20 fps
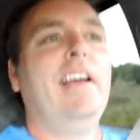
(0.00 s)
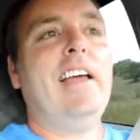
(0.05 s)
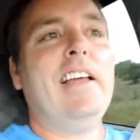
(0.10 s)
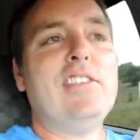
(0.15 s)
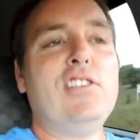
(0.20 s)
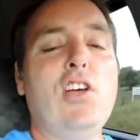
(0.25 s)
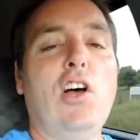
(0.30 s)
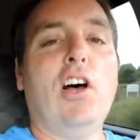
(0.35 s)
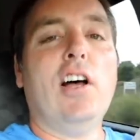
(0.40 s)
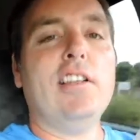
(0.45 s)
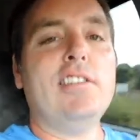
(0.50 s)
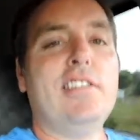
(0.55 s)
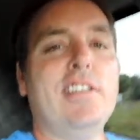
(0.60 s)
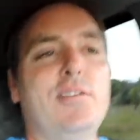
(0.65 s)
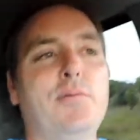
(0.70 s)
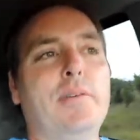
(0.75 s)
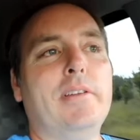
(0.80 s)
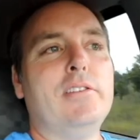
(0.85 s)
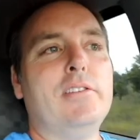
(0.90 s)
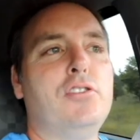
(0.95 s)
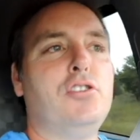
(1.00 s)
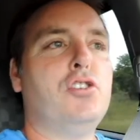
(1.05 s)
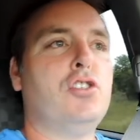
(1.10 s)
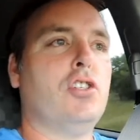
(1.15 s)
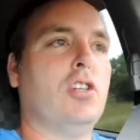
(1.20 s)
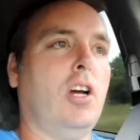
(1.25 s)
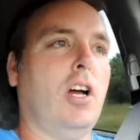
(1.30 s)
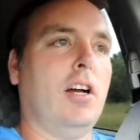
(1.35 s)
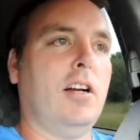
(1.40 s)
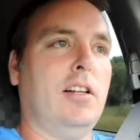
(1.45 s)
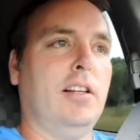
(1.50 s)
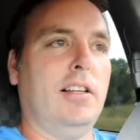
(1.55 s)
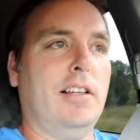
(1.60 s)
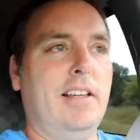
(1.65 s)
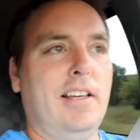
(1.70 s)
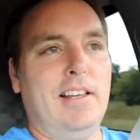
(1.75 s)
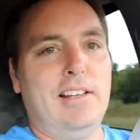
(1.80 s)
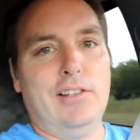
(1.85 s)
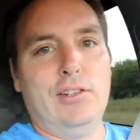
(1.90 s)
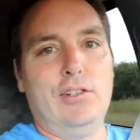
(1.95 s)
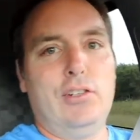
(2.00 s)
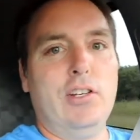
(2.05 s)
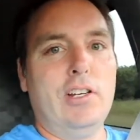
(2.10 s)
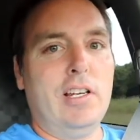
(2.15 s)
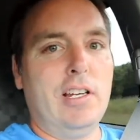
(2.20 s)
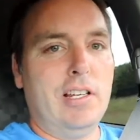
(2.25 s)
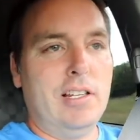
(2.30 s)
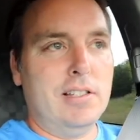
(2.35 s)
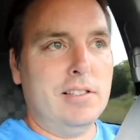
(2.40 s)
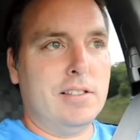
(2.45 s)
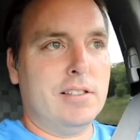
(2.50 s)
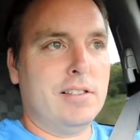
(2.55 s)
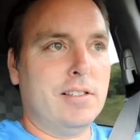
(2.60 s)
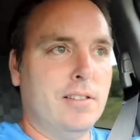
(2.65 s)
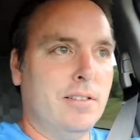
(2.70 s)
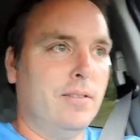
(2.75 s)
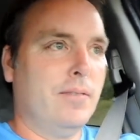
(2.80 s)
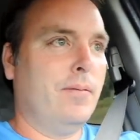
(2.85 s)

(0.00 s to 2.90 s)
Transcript: It's haunted with chocolate and goodies.